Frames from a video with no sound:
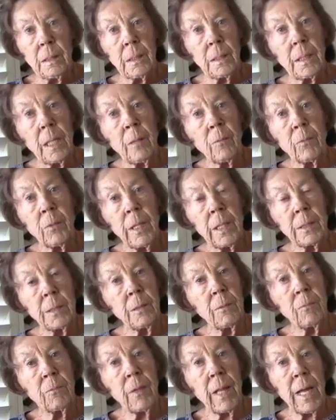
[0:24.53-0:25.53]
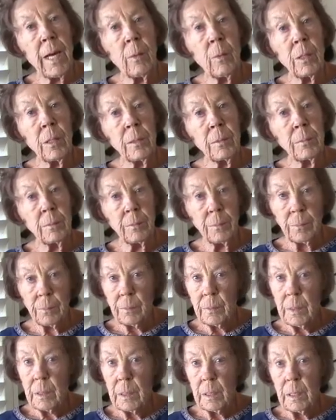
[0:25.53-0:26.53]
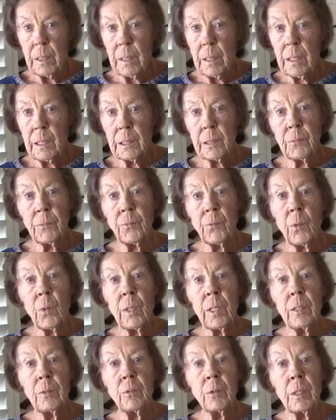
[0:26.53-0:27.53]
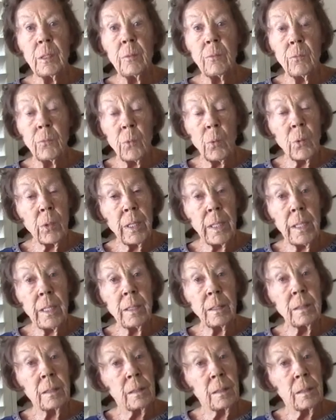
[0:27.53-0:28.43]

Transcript: Self-rising flour has 440